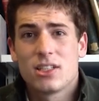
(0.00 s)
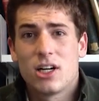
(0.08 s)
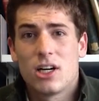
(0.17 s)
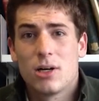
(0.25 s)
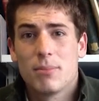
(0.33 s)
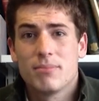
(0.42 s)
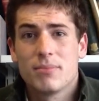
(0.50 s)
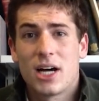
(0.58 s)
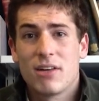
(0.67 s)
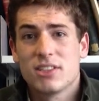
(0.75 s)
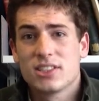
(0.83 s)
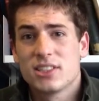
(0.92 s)

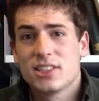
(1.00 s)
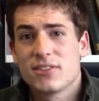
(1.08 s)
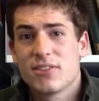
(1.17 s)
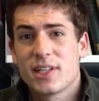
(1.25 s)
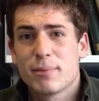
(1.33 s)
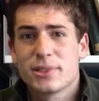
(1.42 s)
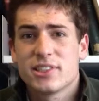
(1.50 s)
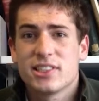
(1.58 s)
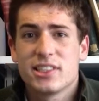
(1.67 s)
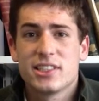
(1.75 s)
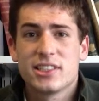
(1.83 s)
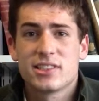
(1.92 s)
Obviously, it's a very
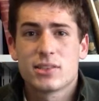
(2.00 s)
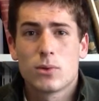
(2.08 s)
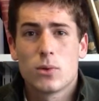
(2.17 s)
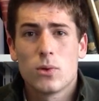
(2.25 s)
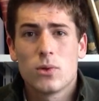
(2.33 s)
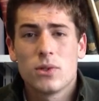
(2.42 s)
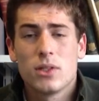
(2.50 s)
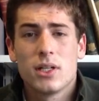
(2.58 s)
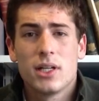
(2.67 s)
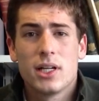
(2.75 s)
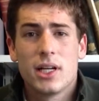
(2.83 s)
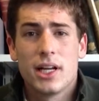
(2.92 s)
prestigious school,